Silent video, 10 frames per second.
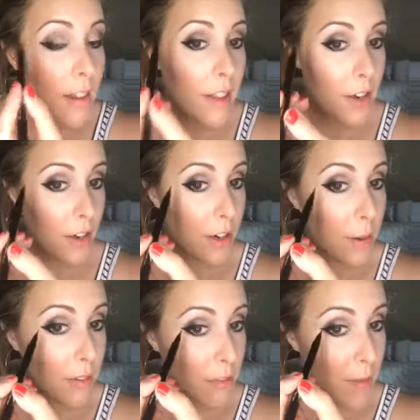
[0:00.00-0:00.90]
that you're
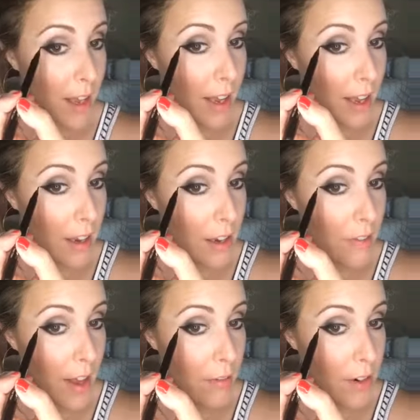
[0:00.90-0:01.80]
going from the end of
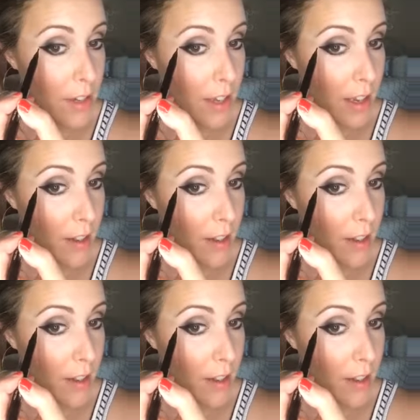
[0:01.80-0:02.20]
that first line